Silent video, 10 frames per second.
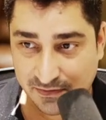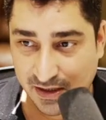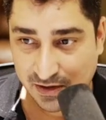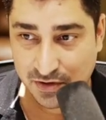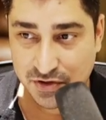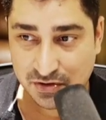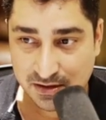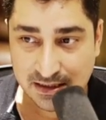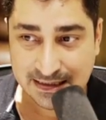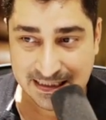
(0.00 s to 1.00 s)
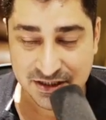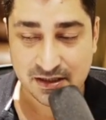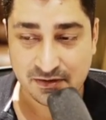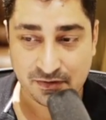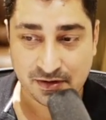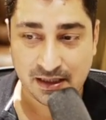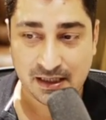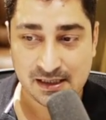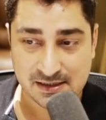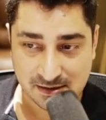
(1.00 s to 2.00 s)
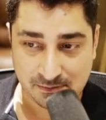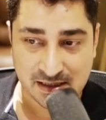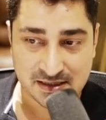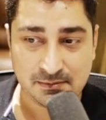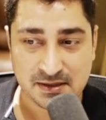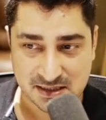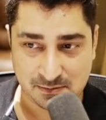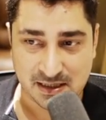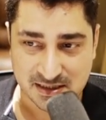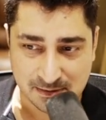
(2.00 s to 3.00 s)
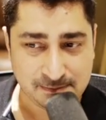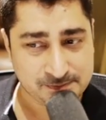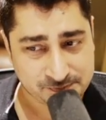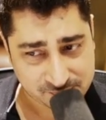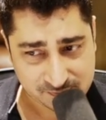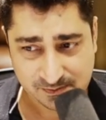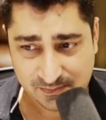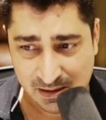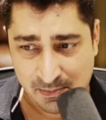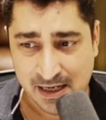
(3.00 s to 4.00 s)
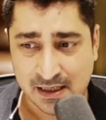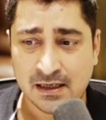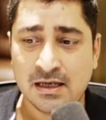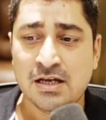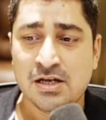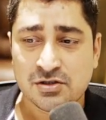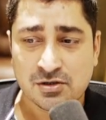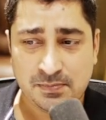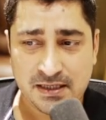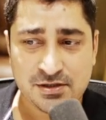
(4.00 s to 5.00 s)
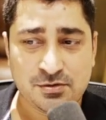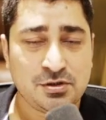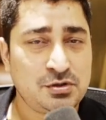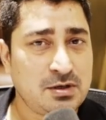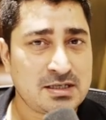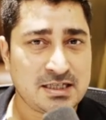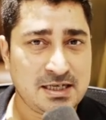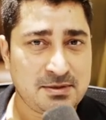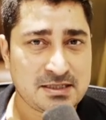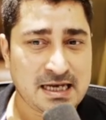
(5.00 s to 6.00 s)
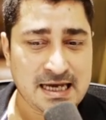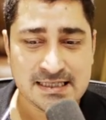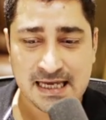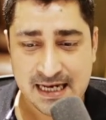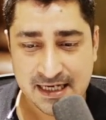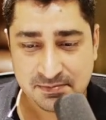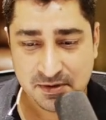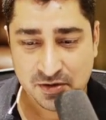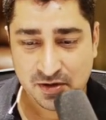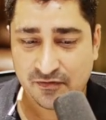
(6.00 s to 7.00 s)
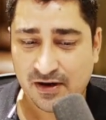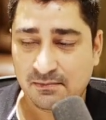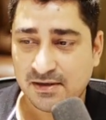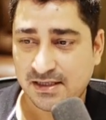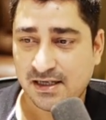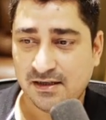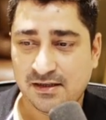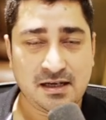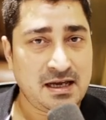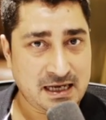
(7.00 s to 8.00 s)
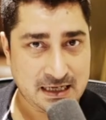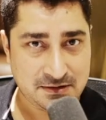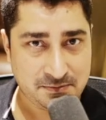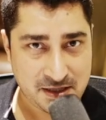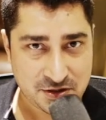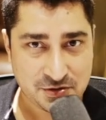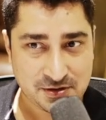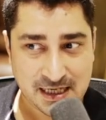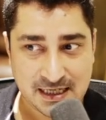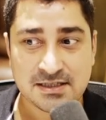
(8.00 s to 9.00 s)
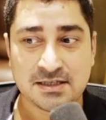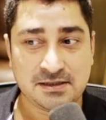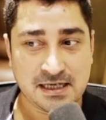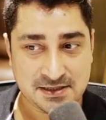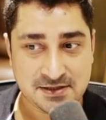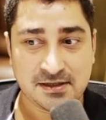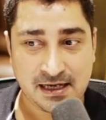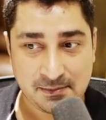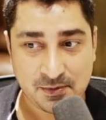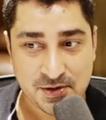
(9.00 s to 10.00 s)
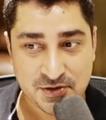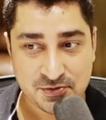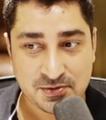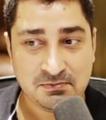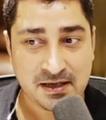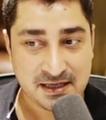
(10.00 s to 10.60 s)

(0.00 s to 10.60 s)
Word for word: we are going to learn each and everything in a step by step, a step by step manner. So please go through our syllabus guys and let me know if I'm missing anything. I'll make sure that uh, that I'm going to